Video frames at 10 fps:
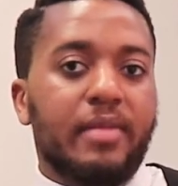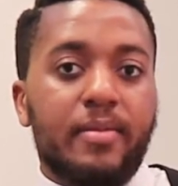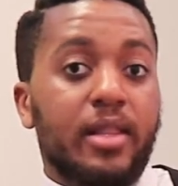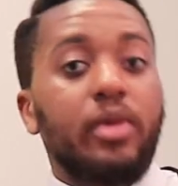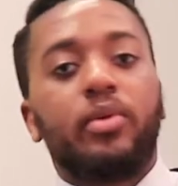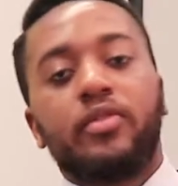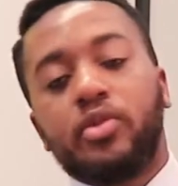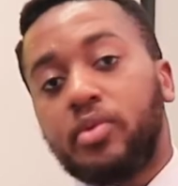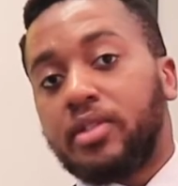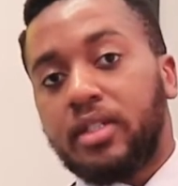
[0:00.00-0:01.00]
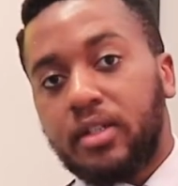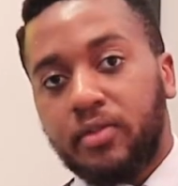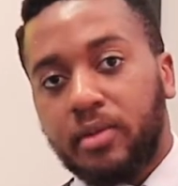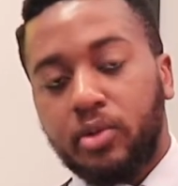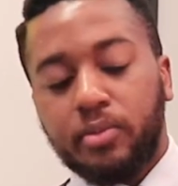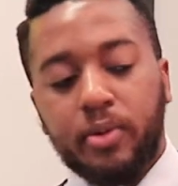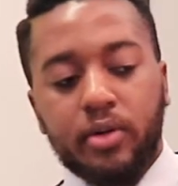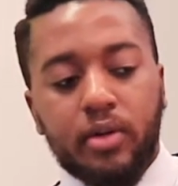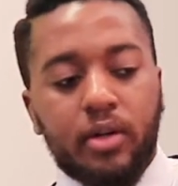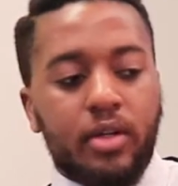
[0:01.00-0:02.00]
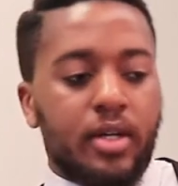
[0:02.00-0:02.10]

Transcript: maybe they would have shown us a different mold partner.